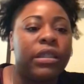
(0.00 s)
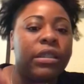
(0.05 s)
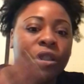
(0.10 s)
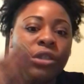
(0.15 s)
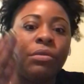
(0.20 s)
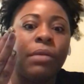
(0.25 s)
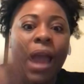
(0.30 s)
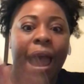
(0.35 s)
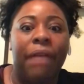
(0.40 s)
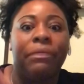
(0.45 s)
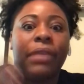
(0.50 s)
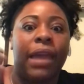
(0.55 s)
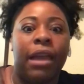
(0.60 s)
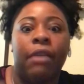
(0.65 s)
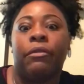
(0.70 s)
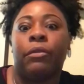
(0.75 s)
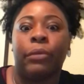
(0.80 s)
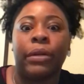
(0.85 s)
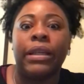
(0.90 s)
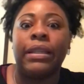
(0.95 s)
you have to
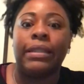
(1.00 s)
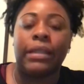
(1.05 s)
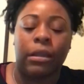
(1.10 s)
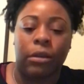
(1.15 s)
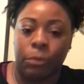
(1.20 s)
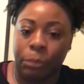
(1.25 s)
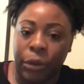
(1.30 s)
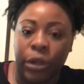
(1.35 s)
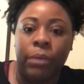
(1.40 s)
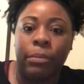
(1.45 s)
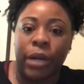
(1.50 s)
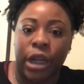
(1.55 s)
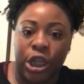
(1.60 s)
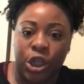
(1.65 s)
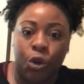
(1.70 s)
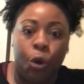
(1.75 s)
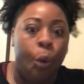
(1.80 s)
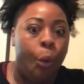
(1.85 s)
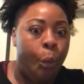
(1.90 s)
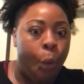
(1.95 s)
have a reason pretty
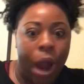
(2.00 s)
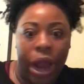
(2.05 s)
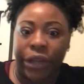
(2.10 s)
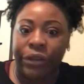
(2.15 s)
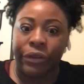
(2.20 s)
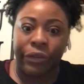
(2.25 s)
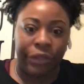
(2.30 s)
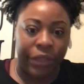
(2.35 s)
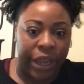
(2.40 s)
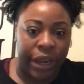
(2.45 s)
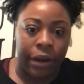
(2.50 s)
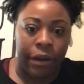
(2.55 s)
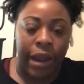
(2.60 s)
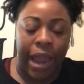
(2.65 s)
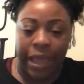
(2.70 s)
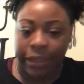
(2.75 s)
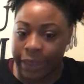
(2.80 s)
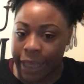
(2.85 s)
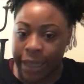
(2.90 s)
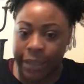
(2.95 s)
much why you're there
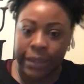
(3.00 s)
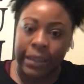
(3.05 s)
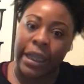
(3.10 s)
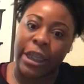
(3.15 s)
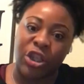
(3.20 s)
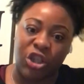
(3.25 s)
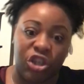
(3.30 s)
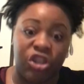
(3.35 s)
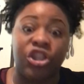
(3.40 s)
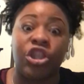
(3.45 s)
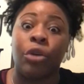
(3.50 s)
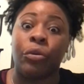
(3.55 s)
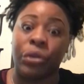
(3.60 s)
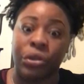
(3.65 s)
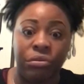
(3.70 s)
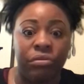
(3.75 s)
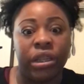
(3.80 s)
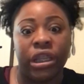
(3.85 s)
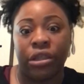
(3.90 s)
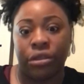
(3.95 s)
at that station. So
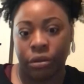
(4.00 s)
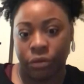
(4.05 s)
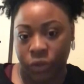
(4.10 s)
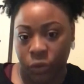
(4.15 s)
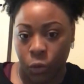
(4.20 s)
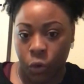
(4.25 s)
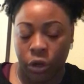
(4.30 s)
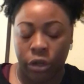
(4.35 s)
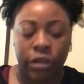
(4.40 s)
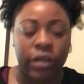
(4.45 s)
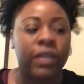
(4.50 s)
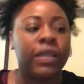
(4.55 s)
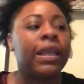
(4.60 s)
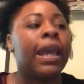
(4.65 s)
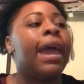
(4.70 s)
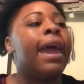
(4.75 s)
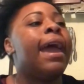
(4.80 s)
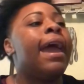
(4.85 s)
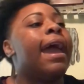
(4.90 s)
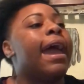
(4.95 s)
you need those orders.
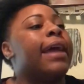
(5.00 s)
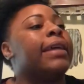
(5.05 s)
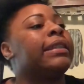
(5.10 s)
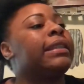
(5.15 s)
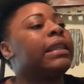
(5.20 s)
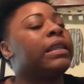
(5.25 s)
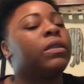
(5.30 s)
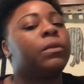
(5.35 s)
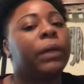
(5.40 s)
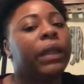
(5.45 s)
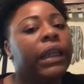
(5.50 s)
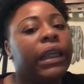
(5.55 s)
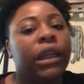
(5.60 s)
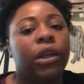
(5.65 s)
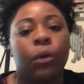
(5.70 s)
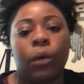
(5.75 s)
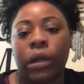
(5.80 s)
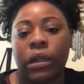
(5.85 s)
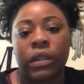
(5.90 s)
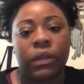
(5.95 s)
And since we
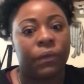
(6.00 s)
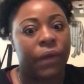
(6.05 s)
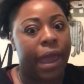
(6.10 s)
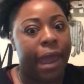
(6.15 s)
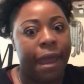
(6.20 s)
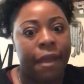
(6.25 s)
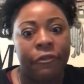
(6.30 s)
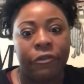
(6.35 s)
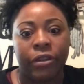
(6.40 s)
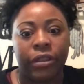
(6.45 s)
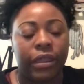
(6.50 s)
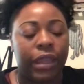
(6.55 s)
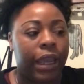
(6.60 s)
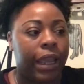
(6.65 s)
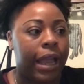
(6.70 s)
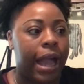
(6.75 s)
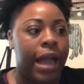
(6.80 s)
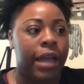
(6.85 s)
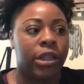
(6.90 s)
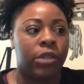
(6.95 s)
needed orders for
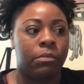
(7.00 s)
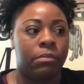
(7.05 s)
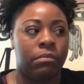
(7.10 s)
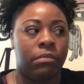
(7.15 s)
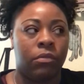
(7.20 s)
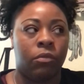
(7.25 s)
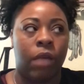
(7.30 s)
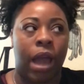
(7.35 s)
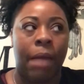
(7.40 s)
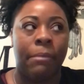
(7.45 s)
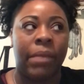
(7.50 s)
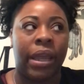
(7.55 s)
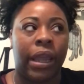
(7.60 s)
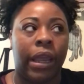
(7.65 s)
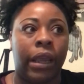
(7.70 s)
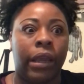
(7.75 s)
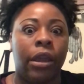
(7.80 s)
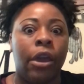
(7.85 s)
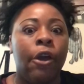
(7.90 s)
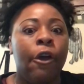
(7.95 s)
everything, I
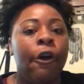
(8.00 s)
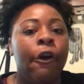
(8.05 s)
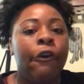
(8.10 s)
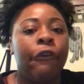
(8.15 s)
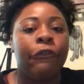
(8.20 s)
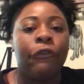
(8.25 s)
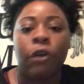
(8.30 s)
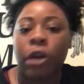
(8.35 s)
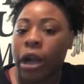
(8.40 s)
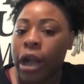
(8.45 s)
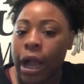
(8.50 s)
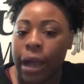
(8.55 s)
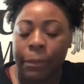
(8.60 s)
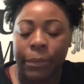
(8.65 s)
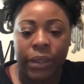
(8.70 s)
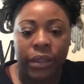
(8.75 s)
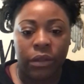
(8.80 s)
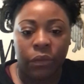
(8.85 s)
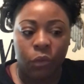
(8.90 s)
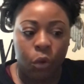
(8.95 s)
made 4
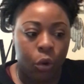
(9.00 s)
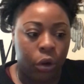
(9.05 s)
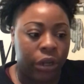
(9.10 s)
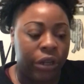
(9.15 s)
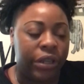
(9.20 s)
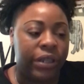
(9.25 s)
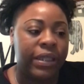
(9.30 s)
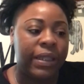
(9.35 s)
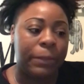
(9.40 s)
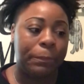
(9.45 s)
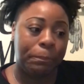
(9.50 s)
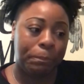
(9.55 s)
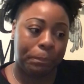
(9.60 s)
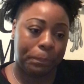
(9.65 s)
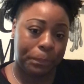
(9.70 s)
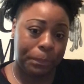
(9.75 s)
copies of orders